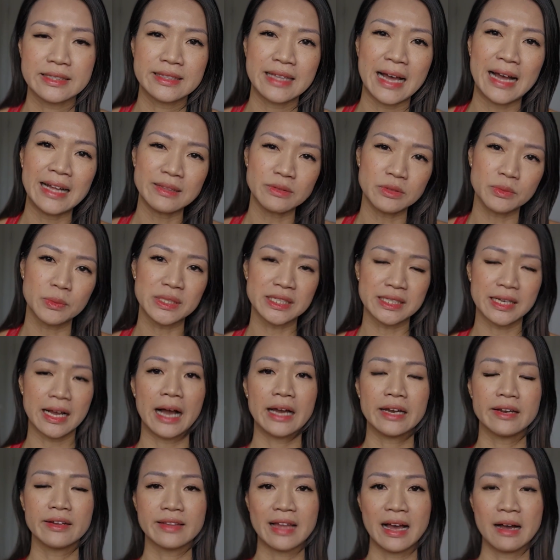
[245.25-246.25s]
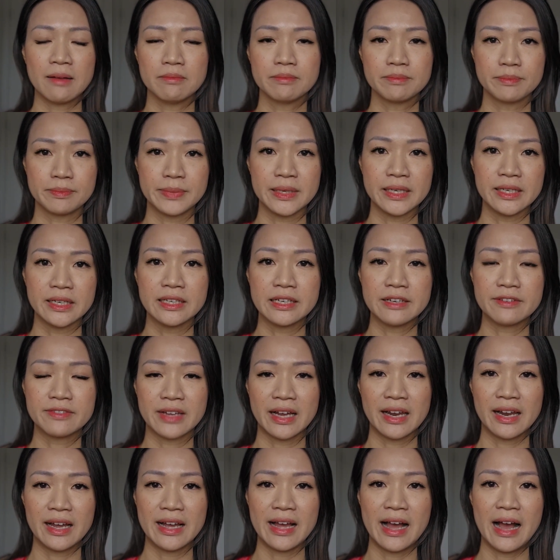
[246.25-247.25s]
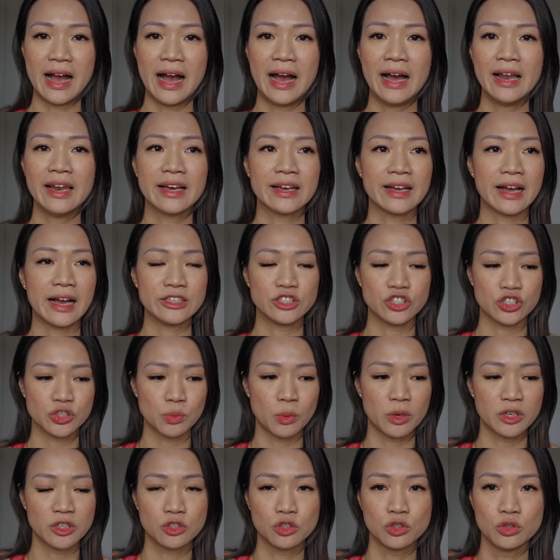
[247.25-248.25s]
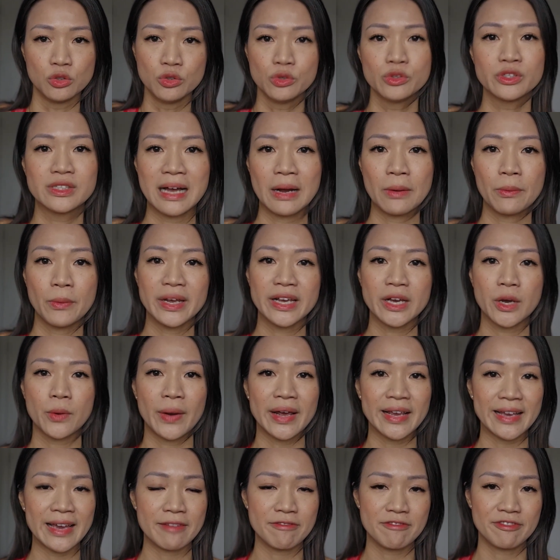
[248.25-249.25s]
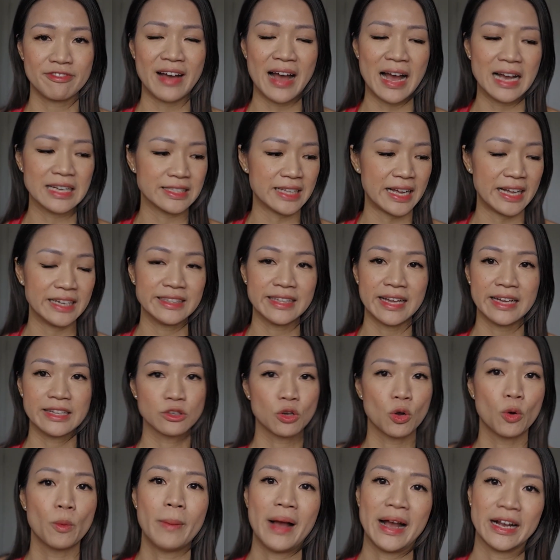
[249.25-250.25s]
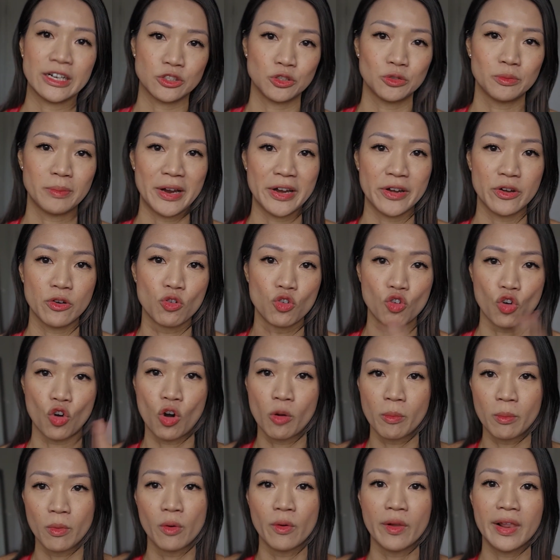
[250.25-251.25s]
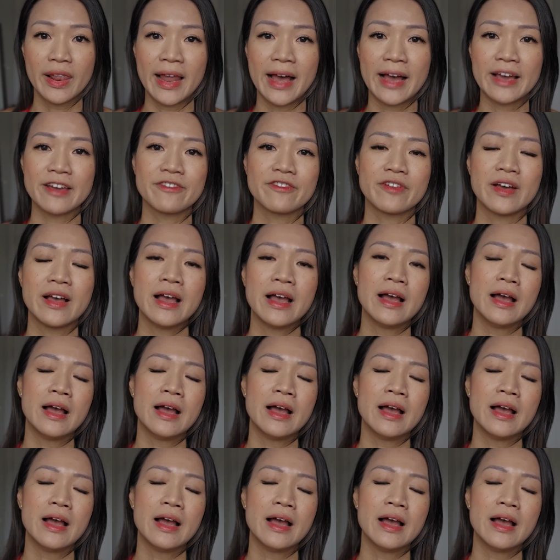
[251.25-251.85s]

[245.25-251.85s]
That was kind of that belief that I had, I just wanted to lose that weight quick and fast and then go back to my normal life.